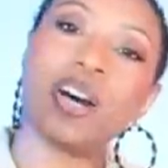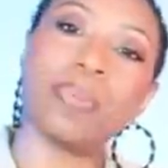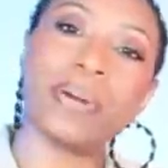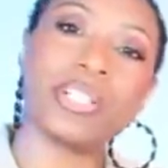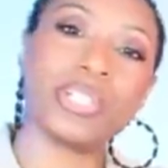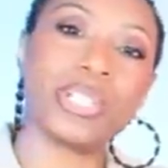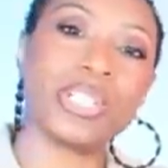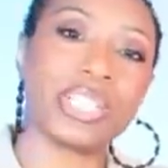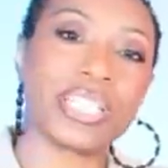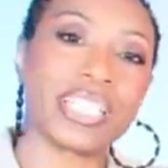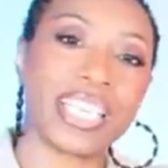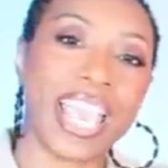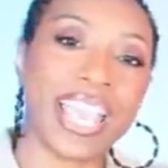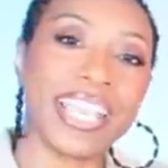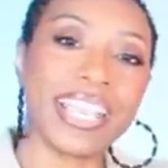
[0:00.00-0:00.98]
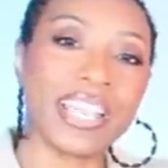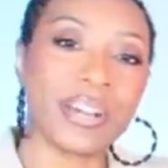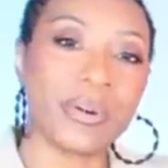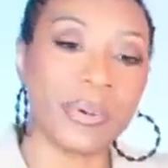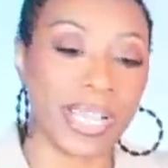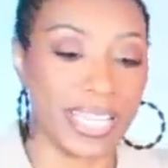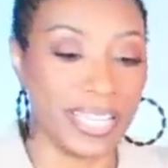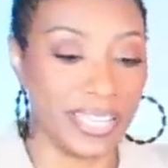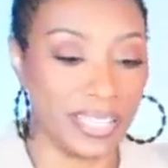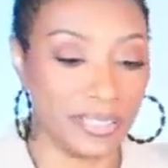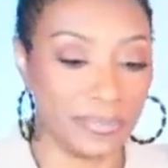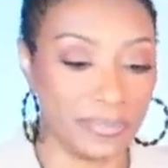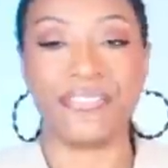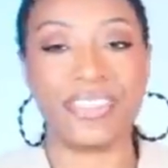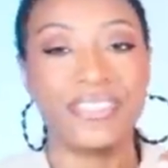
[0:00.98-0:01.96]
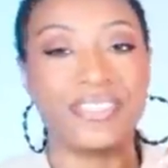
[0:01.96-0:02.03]
but you just can't get away.
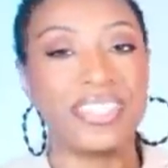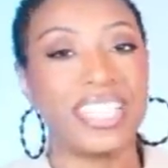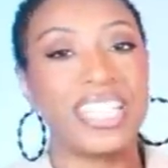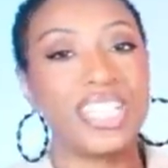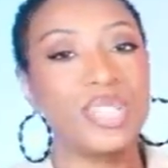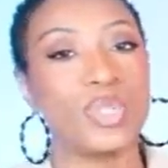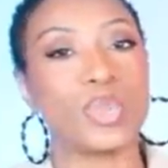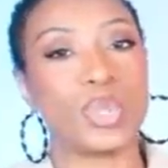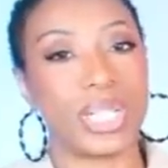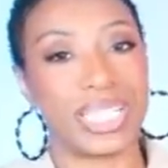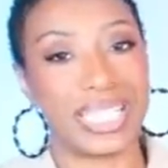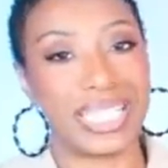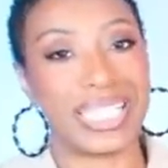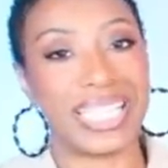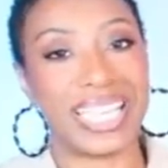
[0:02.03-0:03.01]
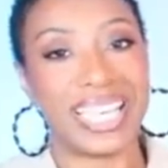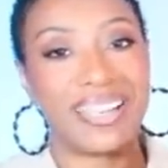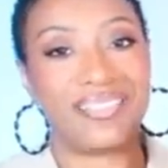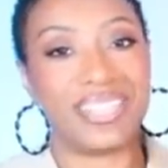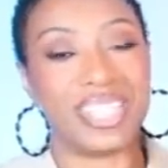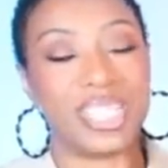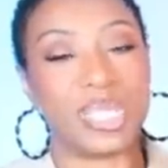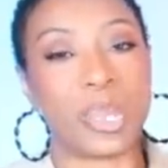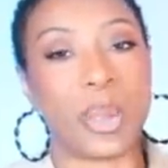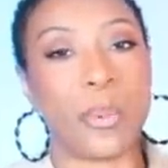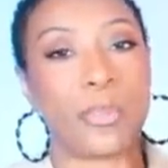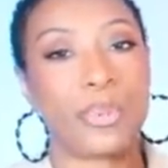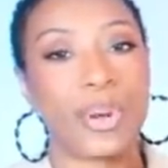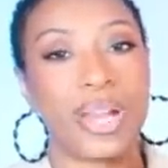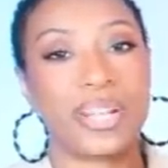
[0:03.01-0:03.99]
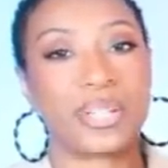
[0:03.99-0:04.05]
$15, they have these
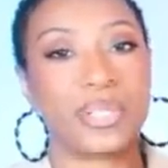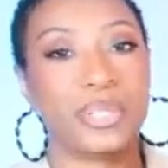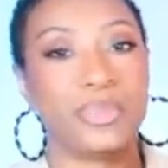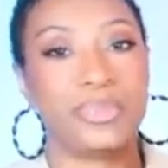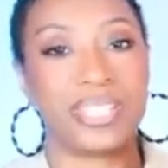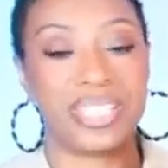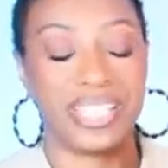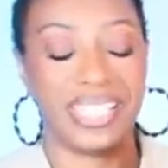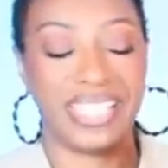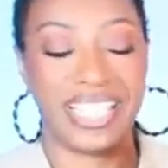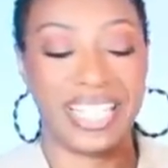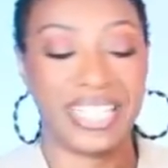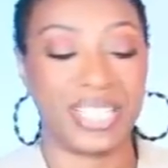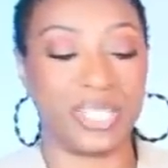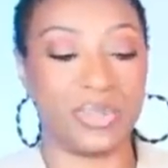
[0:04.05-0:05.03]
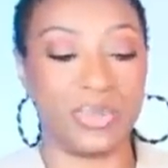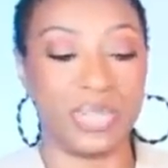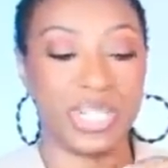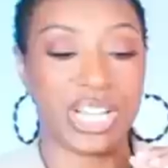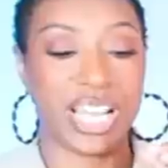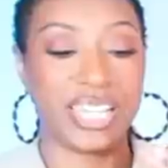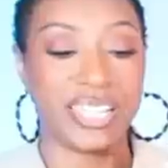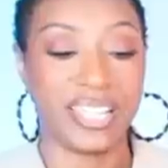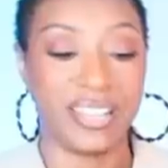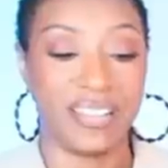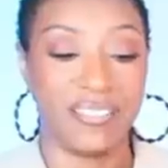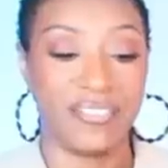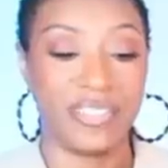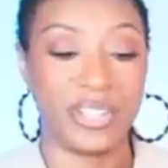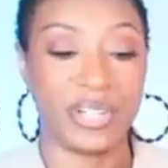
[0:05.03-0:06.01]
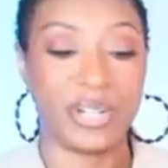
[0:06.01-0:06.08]
Prada dupe sunglasses, which I
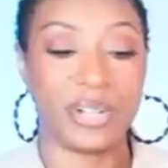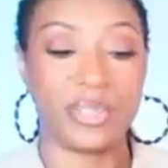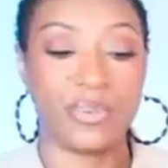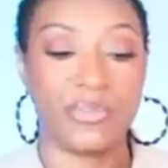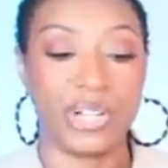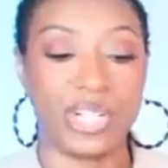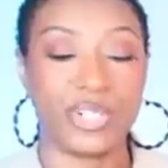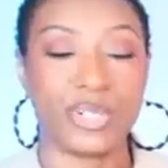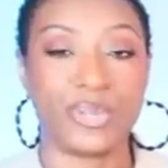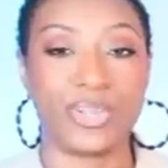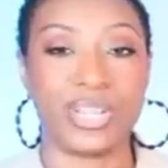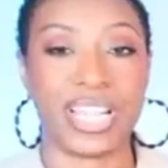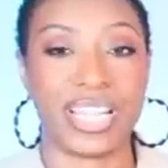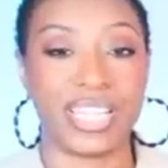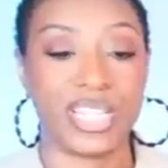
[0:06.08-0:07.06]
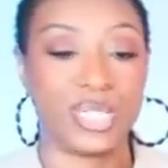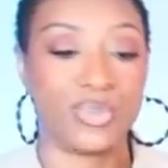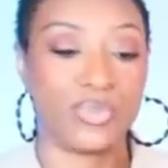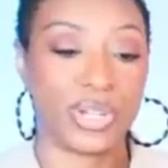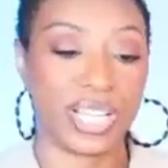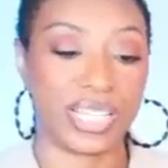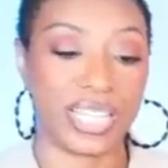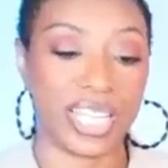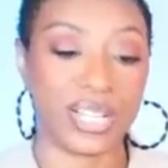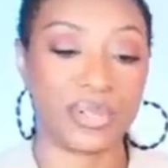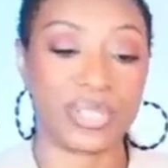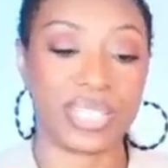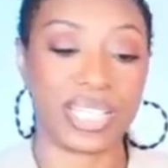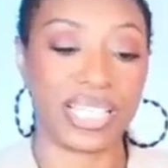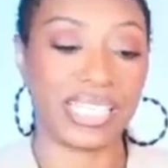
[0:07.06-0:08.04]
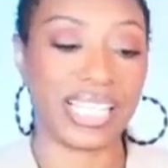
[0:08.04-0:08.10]
love. They're called the Retro 90s Rectangle
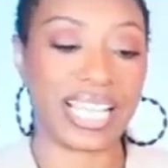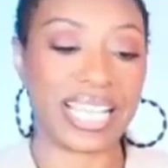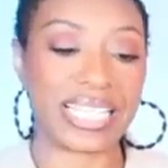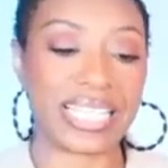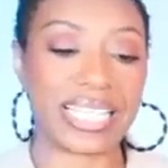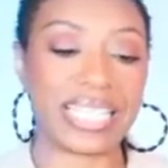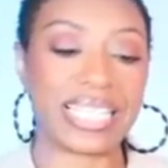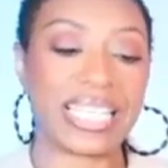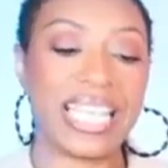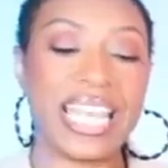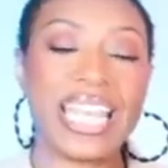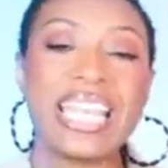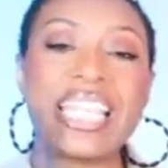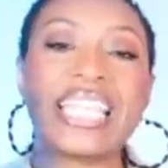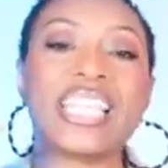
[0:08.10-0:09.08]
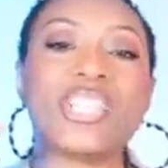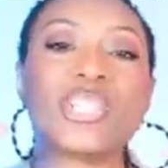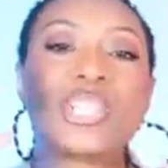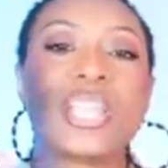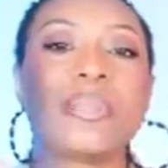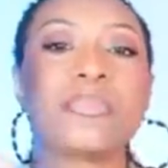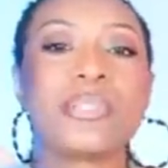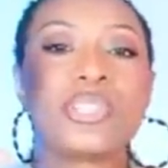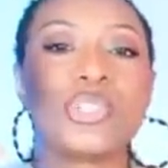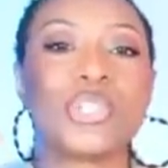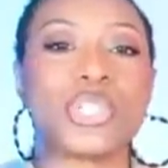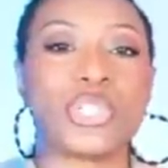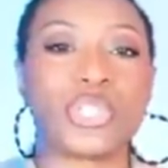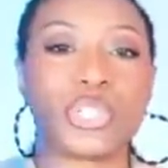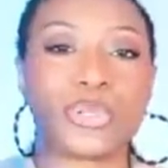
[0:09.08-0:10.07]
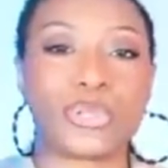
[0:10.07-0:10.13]
Sunglasses. The shape is
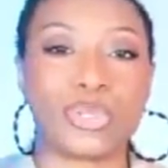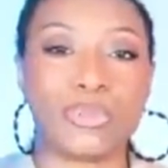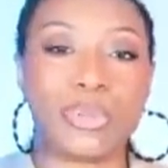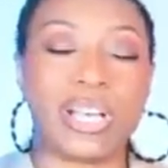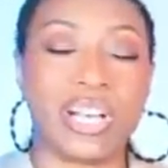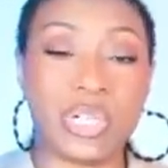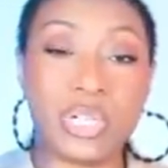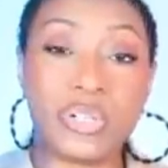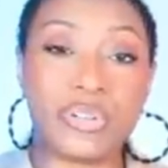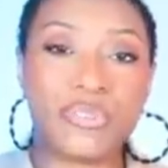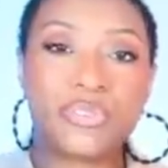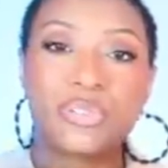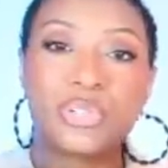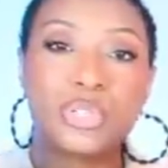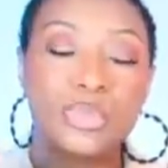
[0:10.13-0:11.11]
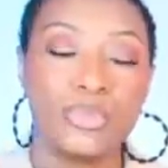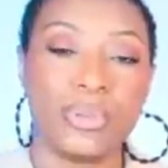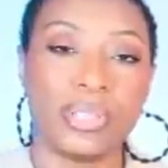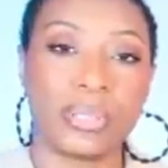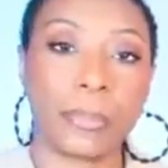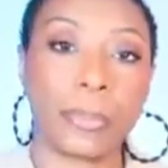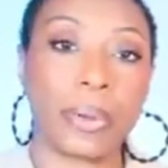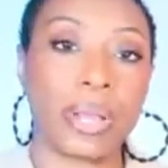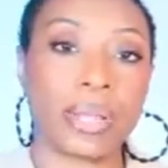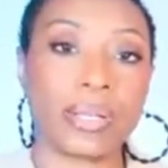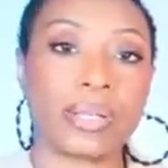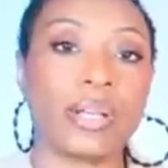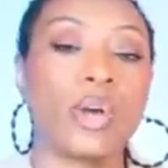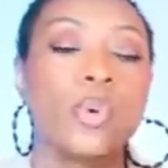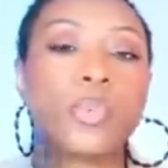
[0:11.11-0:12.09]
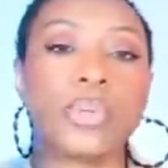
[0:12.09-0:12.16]
just so spot on for duping the
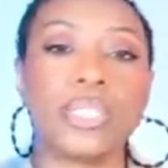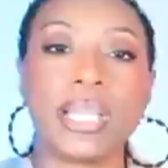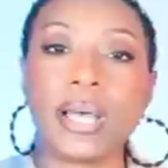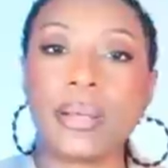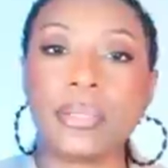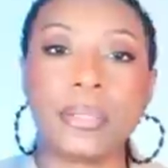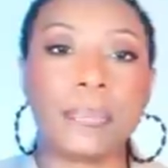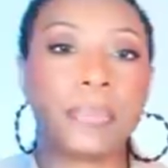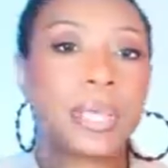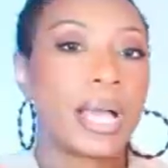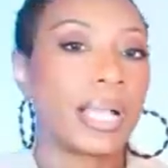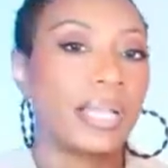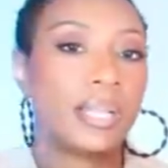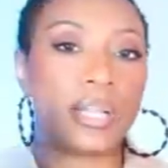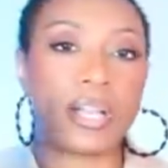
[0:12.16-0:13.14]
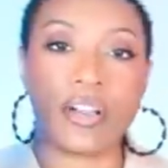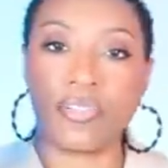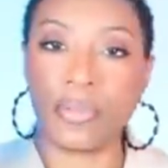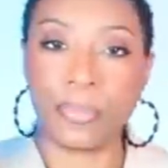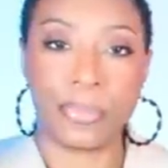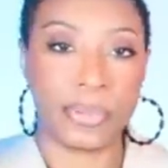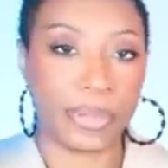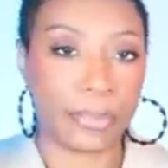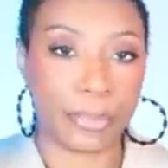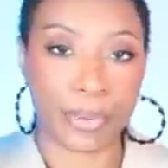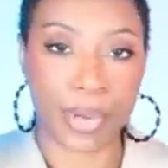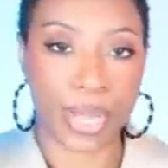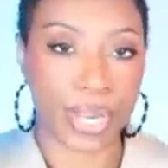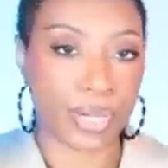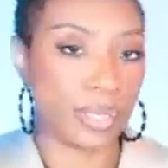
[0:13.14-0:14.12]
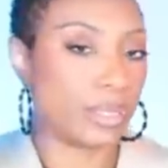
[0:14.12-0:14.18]
Prada without them knocking it off and putting
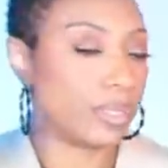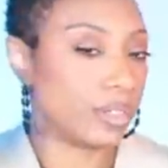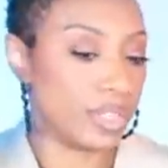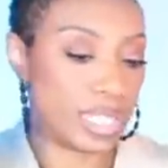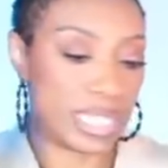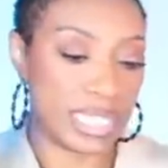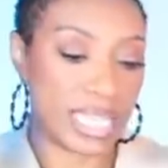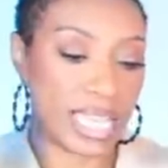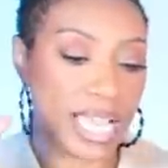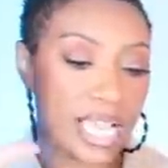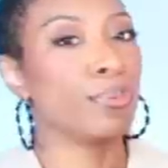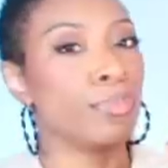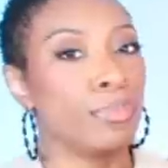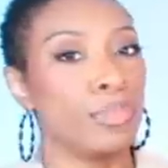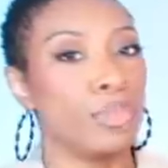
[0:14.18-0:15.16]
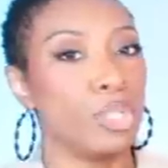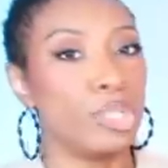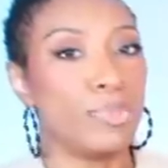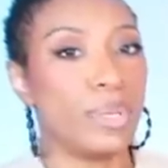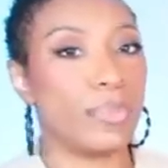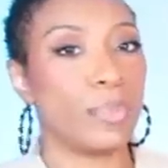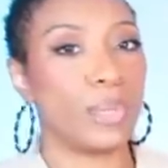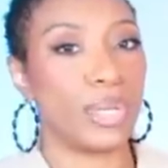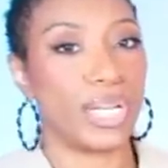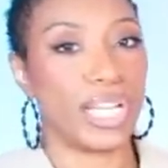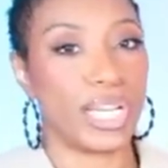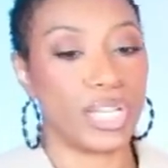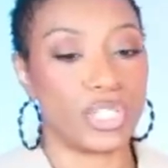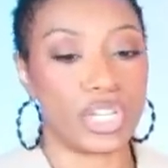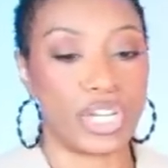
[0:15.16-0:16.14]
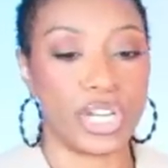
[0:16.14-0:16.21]
Prada on the side. You spent more than
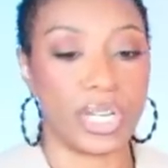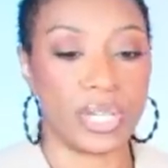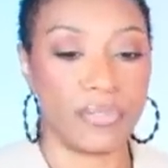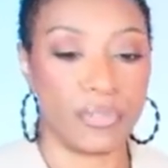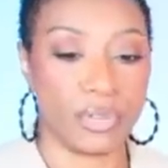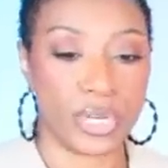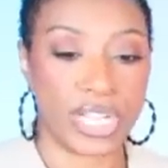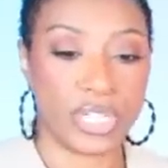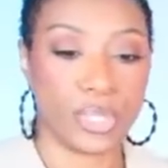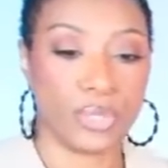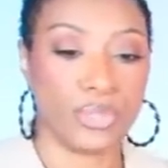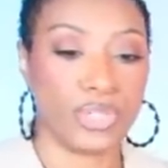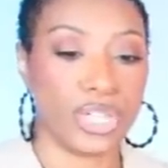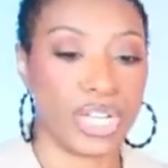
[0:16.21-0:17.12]
that in Target, even though I told you